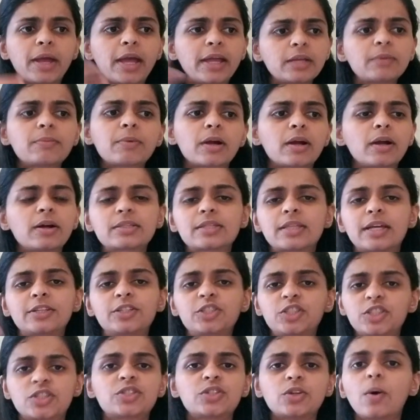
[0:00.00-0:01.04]
anywhere else that
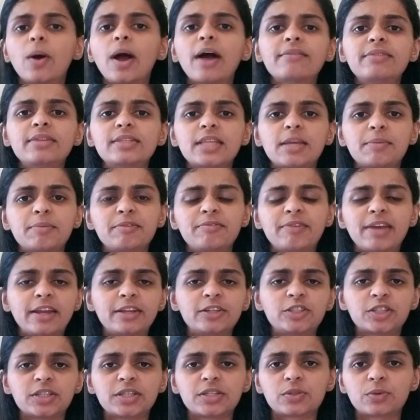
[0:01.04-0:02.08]
just don't have the same
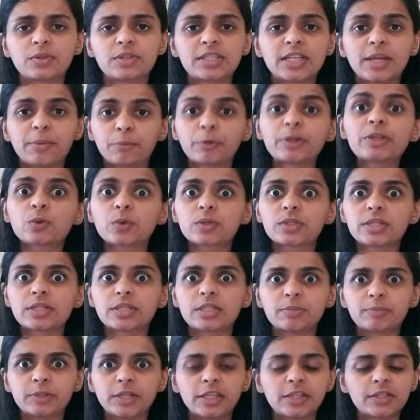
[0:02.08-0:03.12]
advantages or the same resources
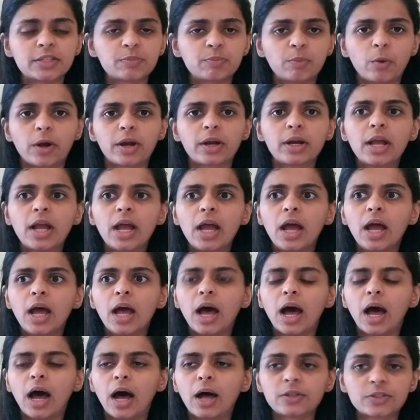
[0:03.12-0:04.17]
to play the sport
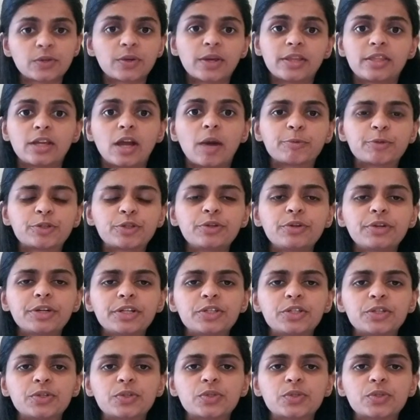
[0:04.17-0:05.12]
also get the opportunity to.